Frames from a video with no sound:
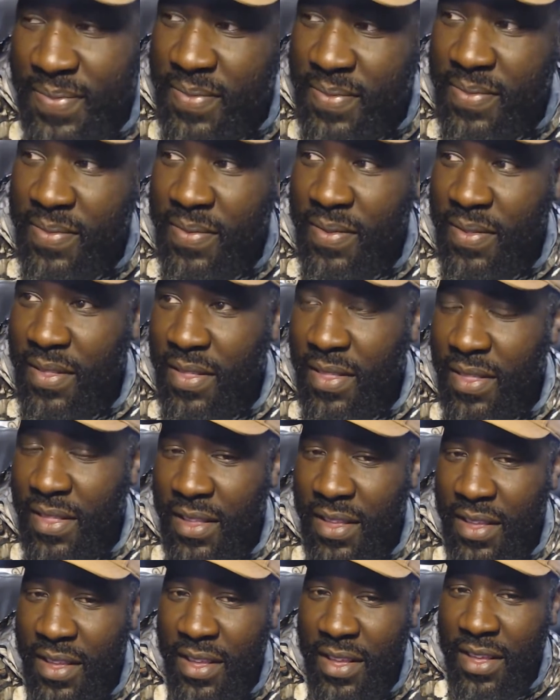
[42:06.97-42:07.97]
We saw
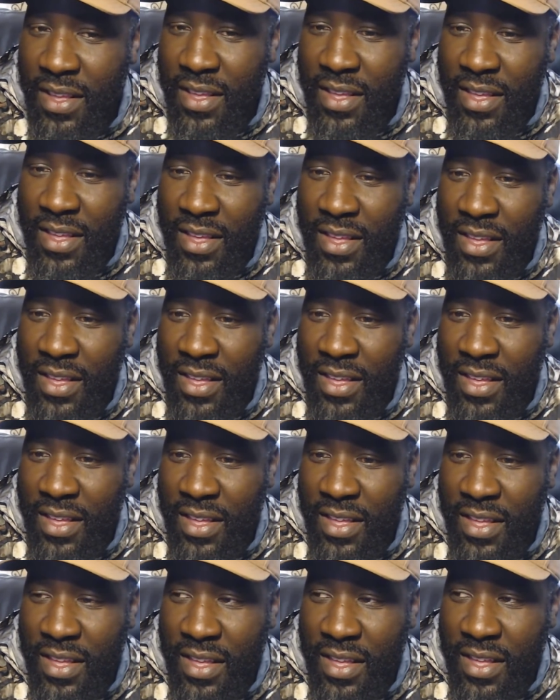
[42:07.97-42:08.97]
a
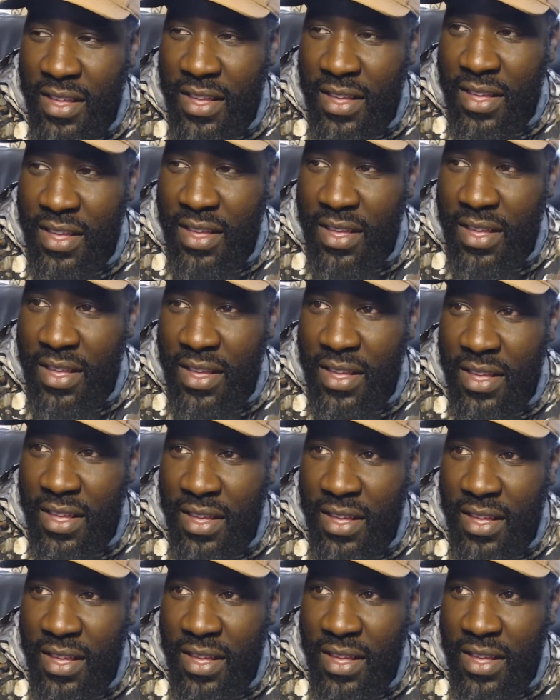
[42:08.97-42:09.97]
star changing
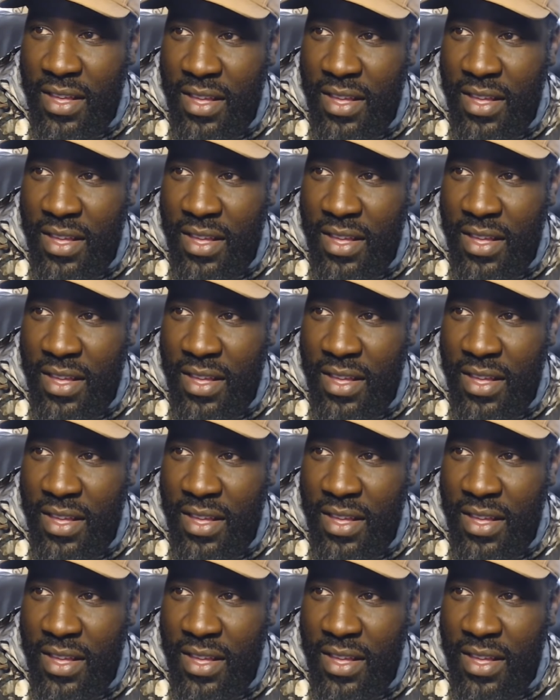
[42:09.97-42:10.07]
colors.